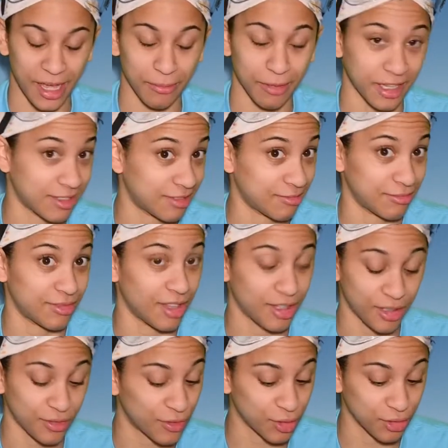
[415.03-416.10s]
I bet
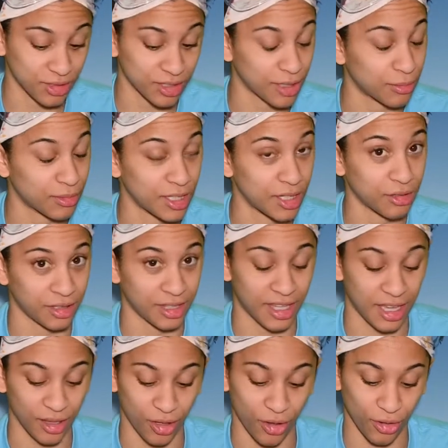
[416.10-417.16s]
none of you sleep nearly
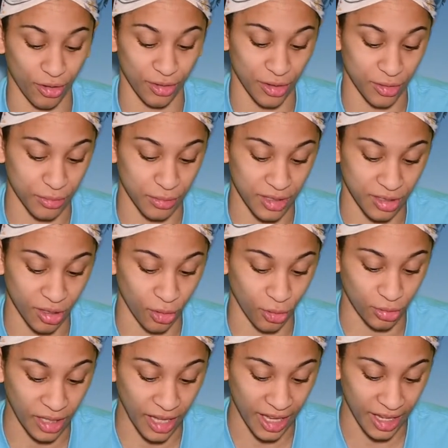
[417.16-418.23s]
that long. You'd miss the
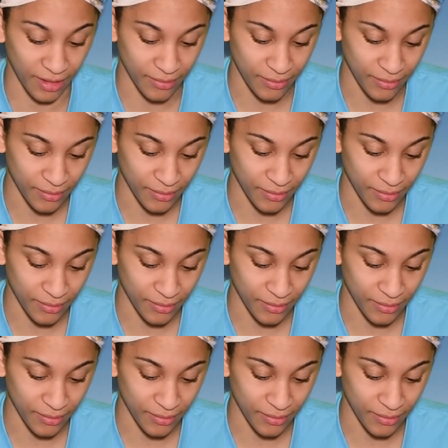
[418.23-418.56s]
whole day.